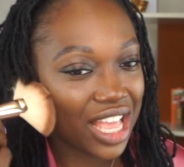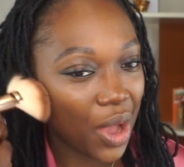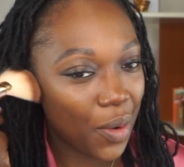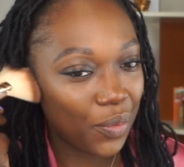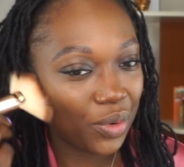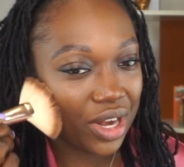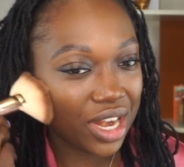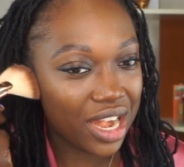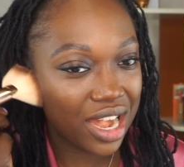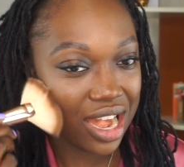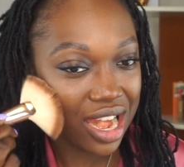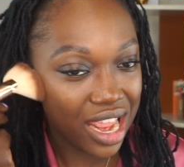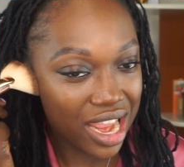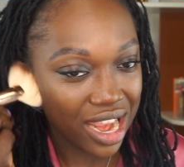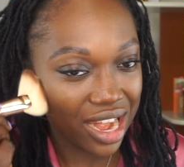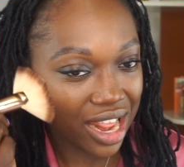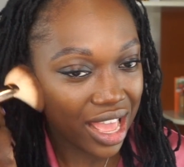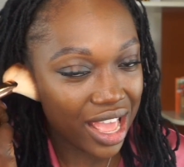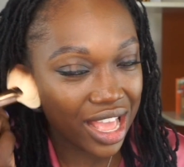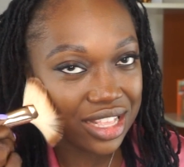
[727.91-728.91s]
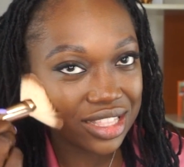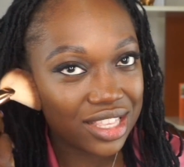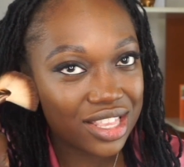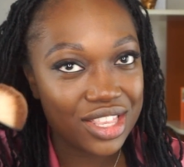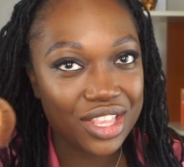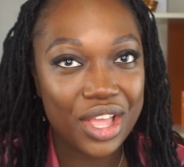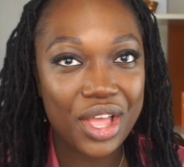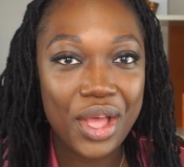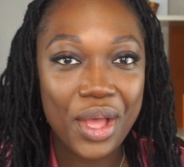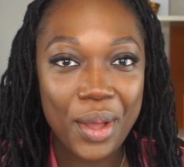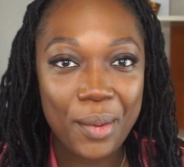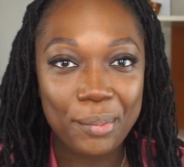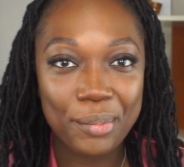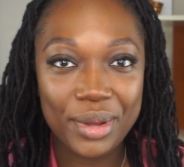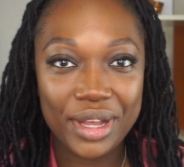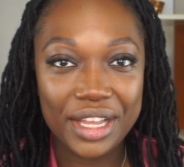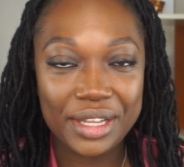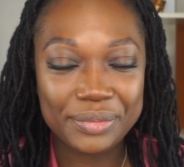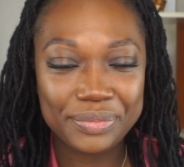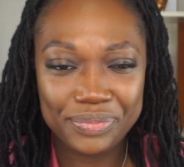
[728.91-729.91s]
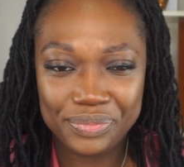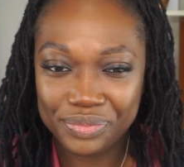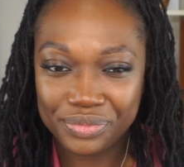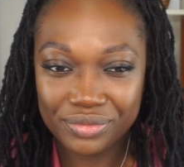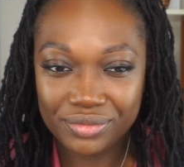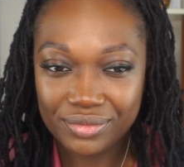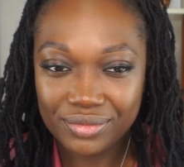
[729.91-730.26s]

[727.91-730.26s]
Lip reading: I wouldn't need it, but